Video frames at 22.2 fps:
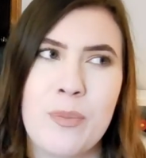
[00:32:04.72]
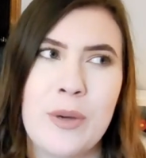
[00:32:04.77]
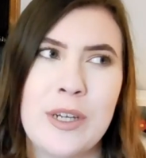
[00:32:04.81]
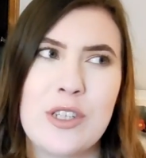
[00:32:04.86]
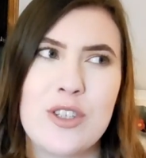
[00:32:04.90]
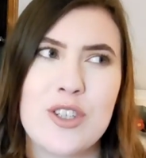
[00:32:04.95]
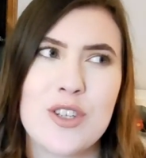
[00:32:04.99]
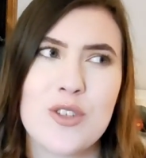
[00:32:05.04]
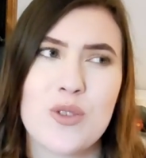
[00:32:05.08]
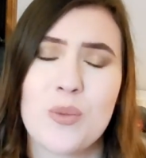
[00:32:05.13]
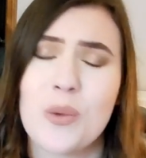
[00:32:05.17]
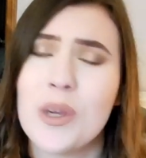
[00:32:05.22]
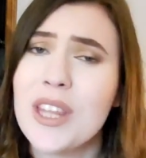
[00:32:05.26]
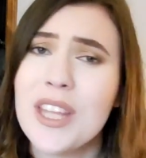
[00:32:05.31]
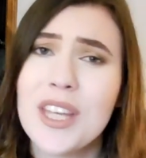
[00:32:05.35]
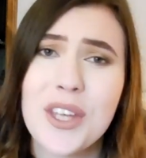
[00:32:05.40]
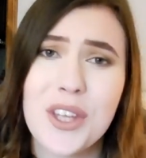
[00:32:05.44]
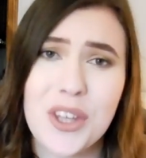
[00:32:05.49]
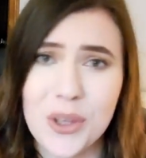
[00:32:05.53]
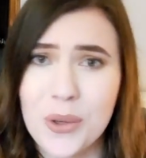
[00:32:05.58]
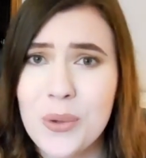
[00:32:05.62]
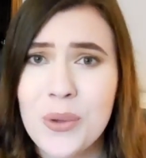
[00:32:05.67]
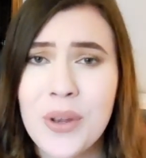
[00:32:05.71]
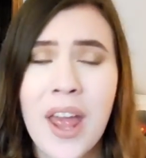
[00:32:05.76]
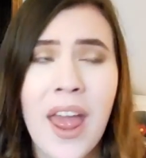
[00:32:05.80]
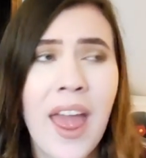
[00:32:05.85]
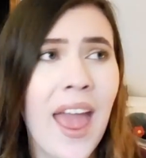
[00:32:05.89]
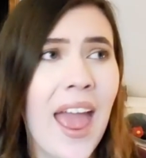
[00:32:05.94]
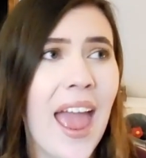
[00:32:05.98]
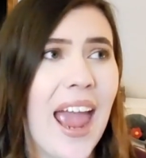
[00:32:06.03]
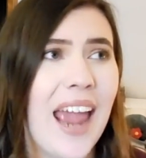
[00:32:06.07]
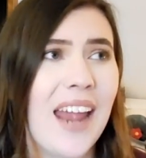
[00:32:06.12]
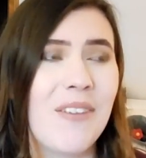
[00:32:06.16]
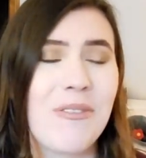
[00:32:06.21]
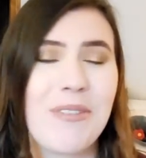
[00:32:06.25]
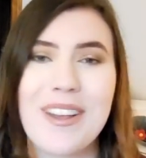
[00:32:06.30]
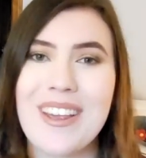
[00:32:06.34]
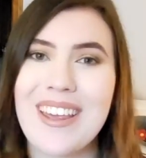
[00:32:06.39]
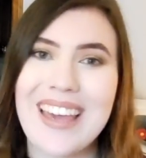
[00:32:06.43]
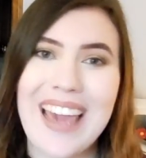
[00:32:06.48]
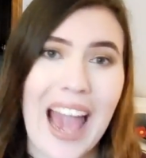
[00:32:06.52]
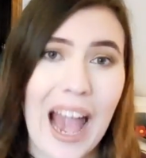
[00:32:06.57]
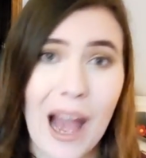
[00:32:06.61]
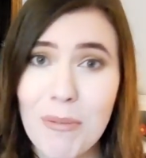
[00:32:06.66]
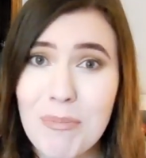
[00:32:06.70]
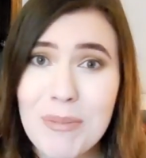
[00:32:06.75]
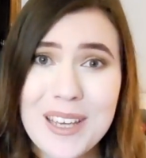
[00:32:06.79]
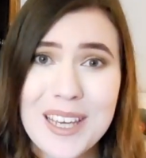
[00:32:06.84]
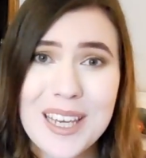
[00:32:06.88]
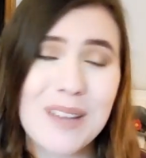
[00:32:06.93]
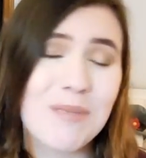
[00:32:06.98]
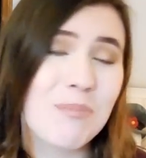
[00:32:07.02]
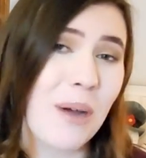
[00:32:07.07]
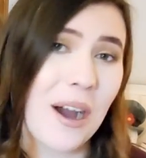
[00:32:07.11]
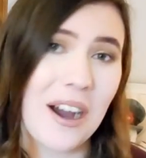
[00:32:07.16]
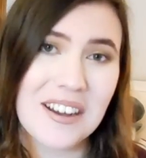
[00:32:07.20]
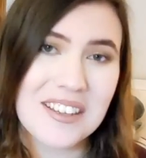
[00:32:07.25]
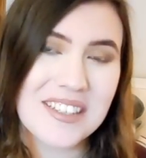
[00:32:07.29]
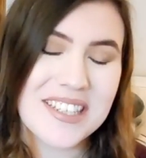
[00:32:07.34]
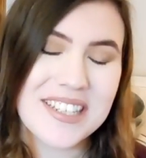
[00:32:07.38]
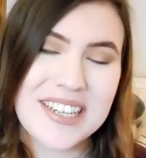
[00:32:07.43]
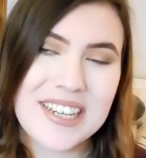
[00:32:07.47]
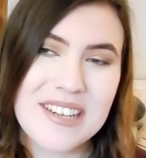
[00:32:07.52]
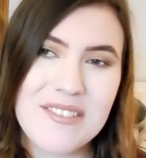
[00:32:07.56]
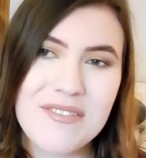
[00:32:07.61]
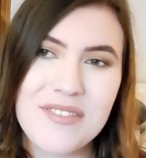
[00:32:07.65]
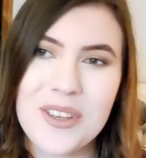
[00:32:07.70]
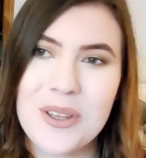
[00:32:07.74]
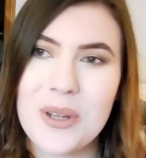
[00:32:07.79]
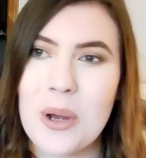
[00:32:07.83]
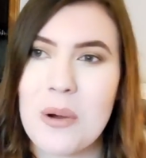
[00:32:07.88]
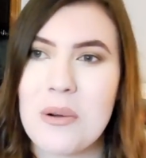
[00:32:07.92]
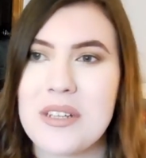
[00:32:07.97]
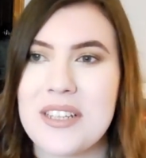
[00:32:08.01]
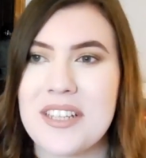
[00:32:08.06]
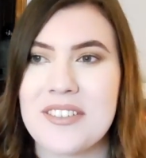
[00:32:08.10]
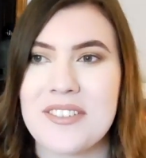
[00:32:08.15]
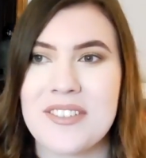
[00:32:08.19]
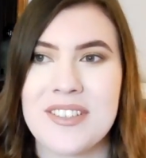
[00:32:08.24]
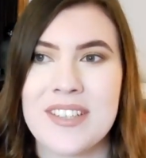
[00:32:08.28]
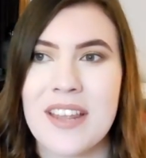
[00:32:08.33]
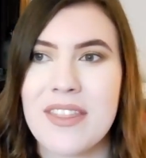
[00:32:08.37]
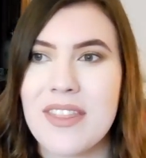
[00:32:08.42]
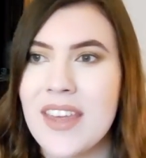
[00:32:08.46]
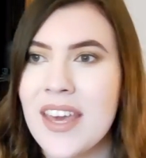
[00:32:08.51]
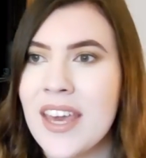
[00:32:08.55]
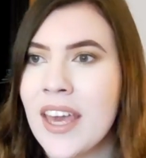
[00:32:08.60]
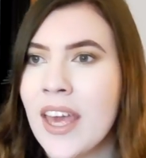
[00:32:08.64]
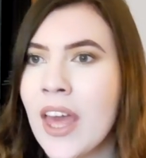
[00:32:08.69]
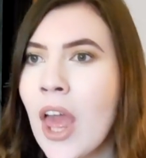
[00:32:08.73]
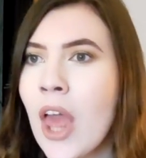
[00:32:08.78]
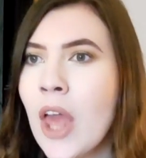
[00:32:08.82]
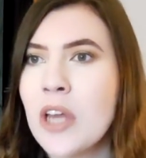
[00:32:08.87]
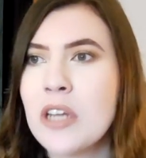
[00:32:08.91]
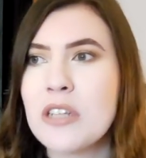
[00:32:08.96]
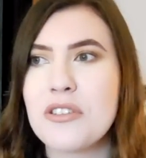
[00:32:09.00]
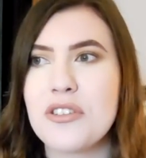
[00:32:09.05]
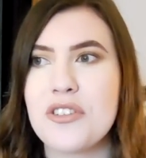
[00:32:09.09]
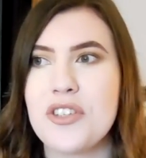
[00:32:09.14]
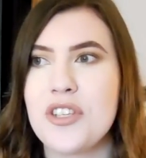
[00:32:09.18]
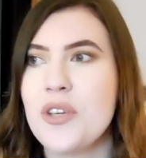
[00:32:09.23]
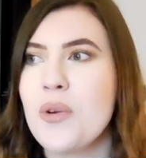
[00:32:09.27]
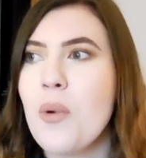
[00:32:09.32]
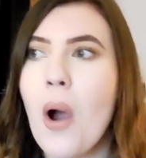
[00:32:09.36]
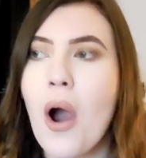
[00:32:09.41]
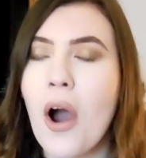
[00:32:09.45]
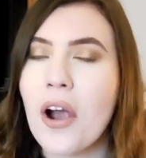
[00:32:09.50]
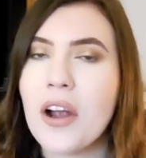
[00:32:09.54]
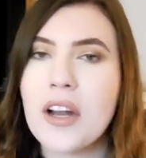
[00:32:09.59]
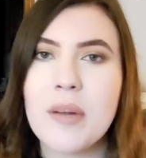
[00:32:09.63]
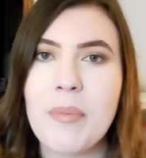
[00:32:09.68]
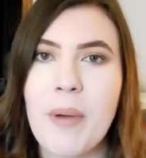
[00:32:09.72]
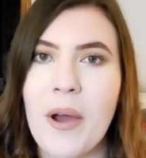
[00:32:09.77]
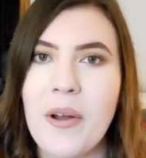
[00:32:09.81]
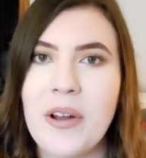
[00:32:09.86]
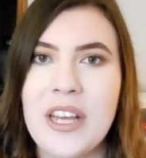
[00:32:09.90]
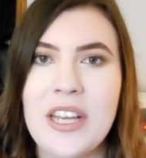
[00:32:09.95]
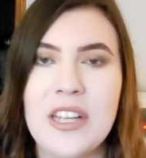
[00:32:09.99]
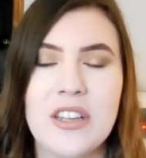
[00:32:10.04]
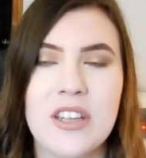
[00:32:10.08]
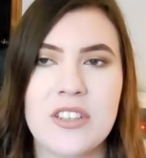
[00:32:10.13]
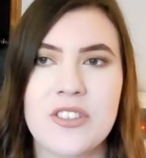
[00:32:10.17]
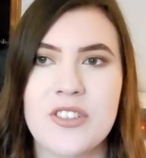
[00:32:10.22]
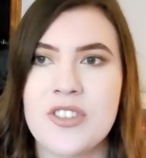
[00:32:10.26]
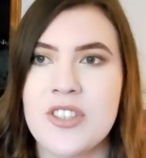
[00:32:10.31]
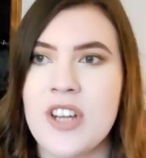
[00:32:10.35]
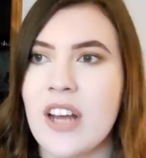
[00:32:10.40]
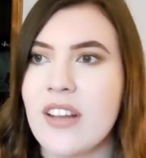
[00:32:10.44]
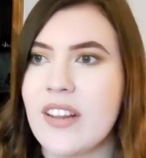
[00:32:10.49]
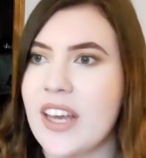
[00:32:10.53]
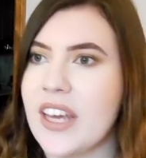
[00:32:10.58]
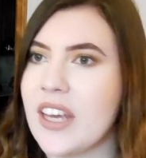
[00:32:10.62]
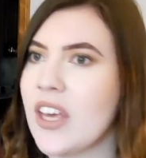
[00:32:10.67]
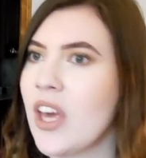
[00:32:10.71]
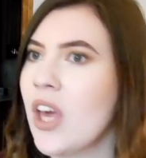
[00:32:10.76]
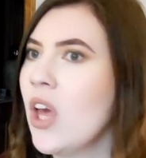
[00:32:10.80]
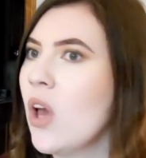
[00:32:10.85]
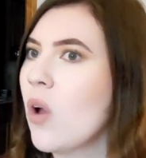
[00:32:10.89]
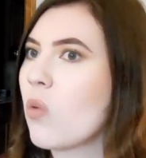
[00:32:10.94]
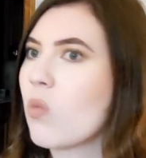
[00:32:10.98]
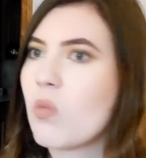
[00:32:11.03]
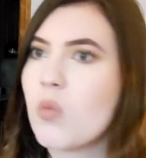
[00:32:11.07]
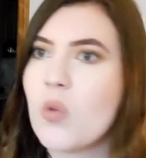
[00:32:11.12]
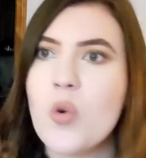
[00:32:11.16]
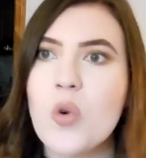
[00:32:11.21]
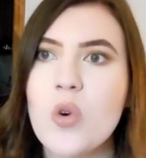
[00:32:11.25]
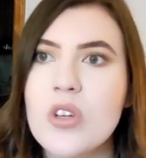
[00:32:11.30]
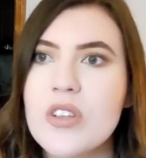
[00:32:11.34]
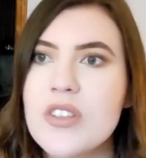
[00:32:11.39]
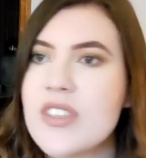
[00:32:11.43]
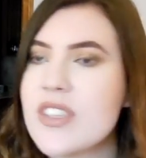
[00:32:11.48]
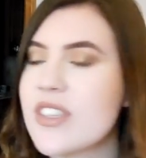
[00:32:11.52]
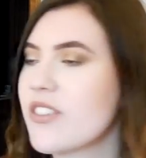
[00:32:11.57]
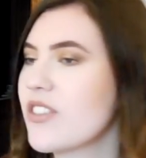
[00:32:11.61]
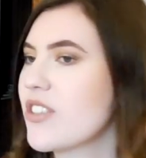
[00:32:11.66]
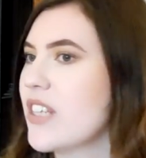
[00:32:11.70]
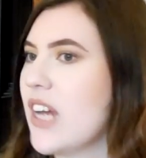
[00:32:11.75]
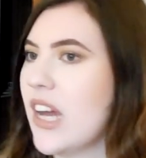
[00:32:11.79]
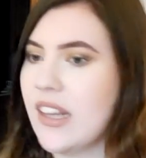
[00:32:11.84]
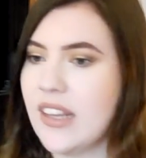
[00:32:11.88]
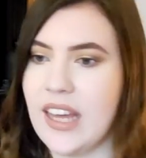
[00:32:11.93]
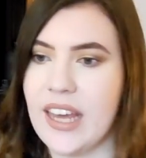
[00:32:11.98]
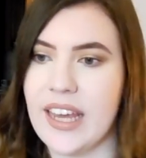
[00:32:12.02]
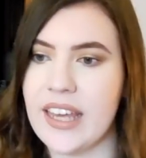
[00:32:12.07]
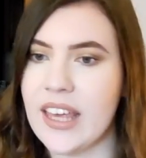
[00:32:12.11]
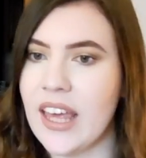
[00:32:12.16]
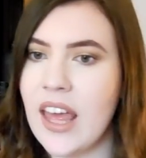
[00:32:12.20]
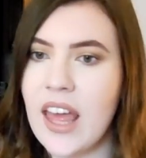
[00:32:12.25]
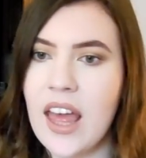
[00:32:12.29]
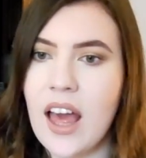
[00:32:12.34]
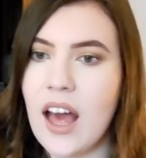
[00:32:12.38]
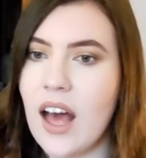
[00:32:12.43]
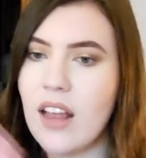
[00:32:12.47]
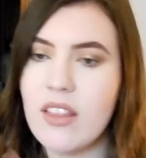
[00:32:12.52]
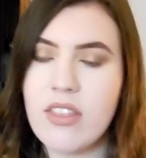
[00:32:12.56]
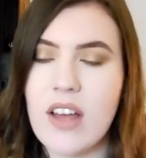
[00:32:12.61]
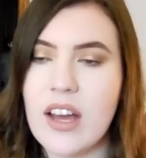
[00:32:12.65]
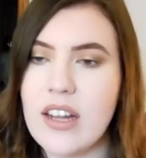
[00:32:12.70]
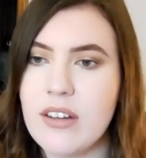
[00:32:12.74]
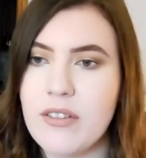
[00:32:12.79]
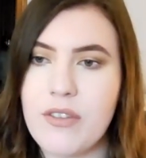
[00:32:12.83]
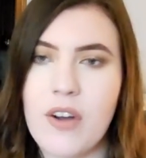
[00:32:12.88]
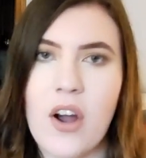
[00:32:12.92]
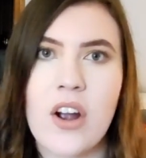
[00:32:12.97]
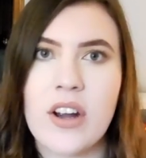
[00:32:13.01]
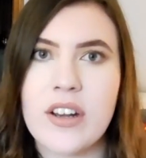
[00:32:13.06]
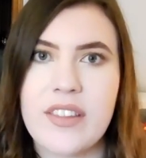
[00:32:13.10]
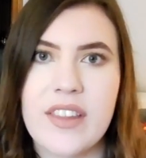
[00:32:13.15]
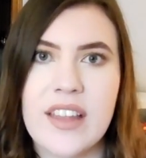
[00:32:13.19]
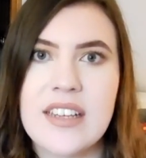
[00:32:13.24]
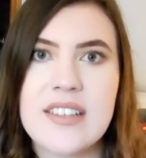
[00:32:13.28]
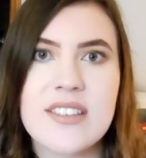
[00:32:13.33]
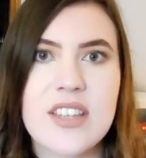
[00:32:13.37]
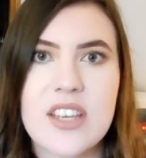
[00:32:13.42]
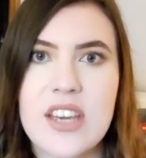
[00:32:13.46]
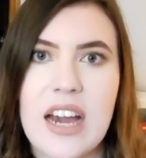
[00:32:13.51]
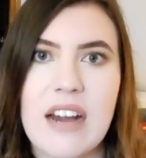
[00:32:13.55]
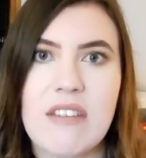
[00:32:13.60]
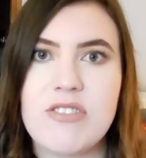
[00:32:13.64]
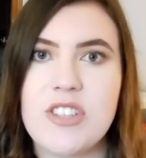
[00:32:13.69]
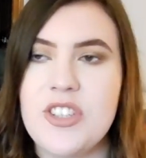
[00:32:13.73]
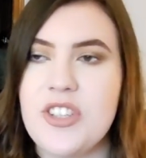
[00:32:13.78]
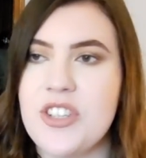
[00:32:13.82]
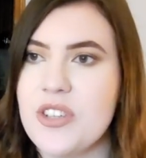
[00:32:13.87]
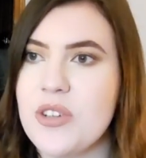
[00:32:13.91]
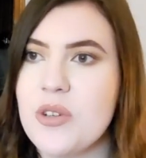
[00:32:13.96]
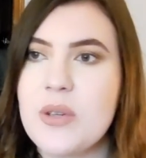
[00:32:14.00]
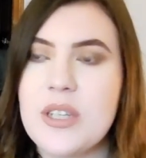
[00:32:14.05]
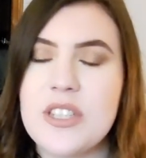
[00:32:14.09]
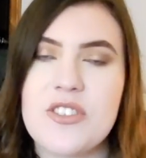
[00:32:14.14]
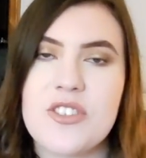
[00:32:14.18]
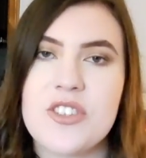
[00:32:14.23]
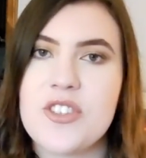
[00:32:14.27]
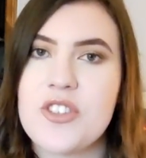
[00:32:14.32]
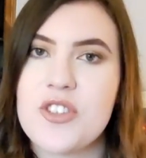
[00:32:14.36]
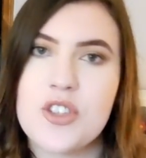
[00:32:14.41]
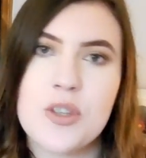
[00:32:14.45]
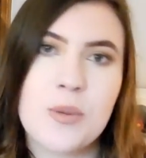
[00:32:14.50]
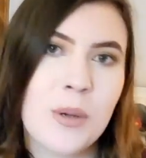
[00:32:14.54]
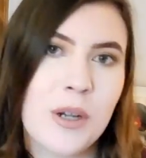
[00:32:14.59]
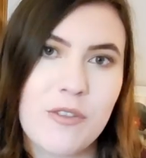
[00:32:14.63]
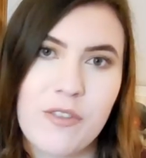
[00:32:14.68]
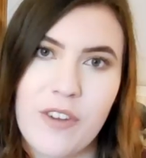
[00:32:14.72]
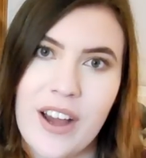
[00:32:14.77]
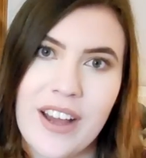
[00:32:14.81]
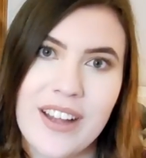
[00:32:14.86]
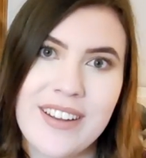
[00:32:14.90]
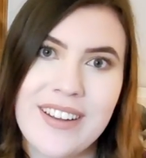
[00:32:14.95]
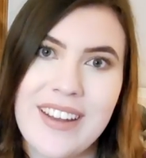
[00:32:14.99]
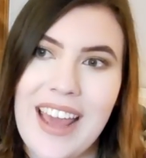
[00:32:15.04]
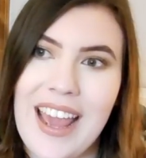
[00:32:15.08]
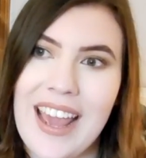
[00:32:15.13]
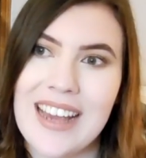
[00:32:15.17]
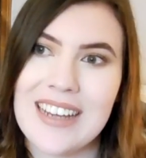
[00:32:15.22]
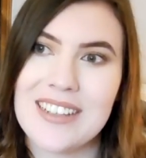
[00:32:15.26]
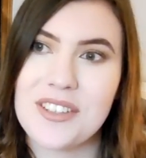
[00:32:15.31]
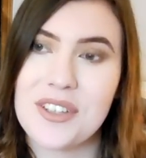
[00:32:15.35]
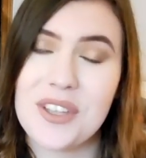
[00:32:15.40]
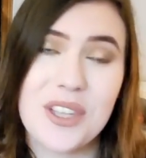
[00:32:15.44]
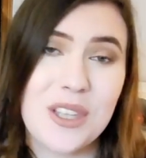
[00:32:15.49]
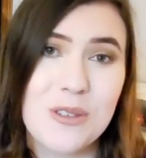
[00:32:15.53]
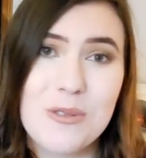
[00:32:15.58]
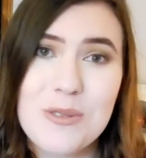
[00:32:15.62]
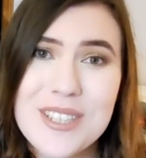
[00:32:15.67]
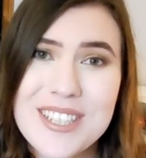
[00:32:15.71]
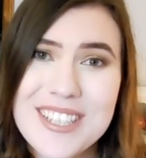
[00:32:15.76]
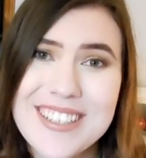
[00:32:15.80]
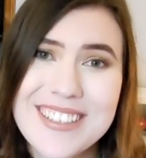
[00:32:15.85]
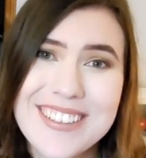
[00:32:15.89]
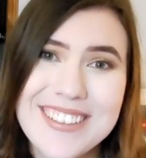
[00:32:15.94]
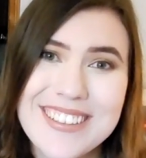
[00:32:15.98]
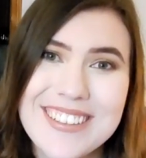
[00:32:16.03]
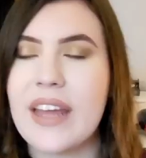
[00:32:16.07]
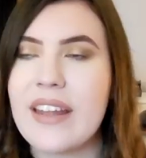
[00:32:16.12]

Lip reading: but just really cute and really happy and positive. You know, there's nothing too hard about it. There's not like rules. There's not like a lot of hard things that you have to do. It's just super fun and cute.